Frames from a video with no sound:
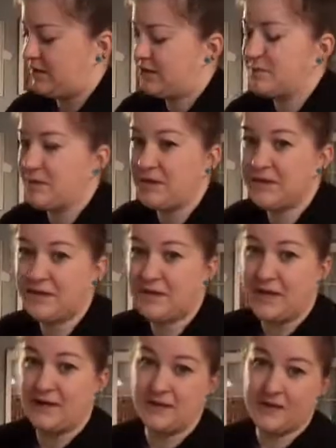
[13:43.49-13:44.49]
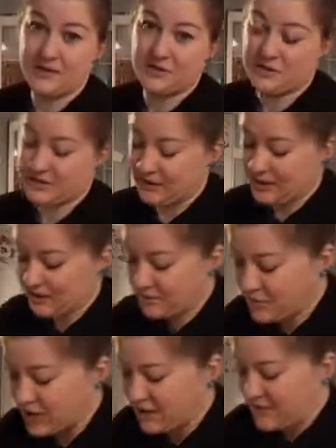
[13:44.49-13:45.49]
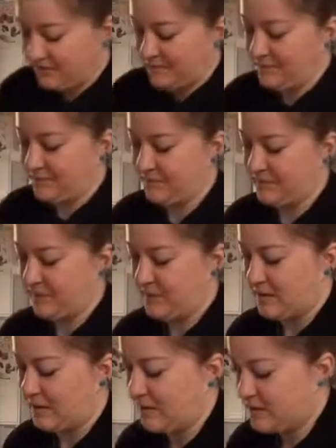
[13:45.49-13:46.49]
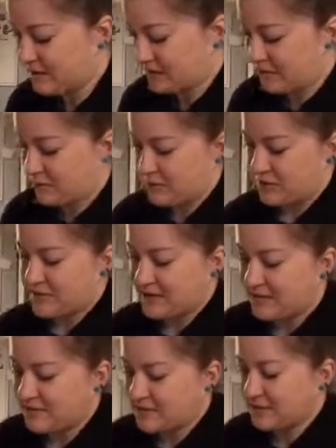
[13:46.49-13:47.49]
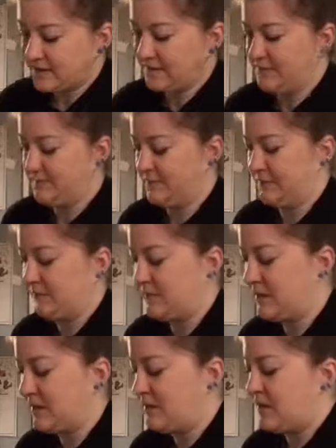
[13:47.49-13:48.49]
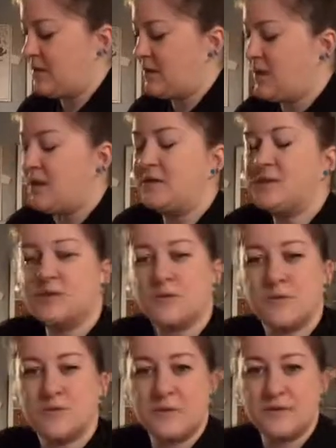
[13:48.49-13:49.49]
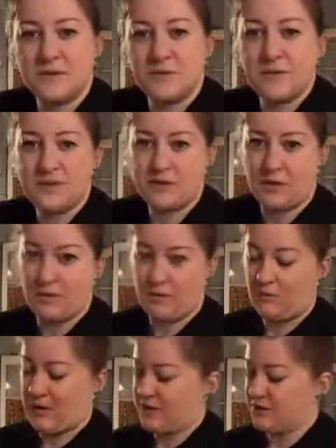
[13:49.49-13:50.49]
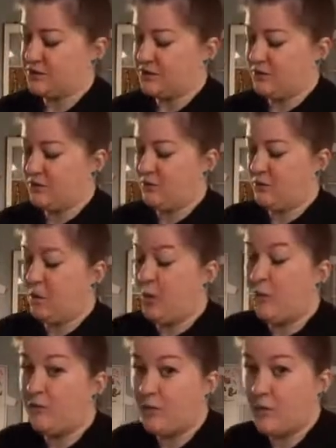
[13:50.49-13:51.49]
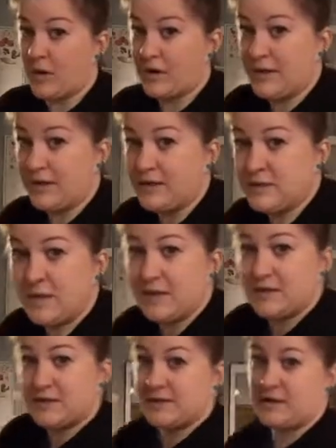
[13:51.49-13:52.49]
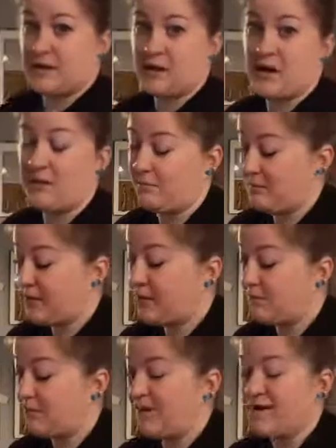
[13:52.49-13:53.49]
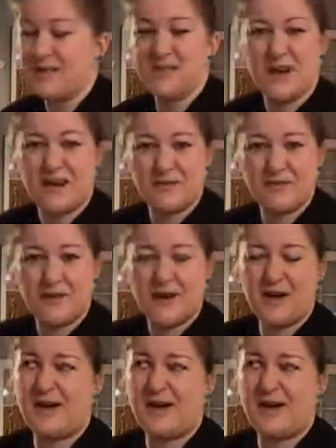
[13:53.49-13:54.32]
This point's a lot like just kneading bread. It's a little more dense. So the reason we don't want to overwork it is because it's going to become very tough.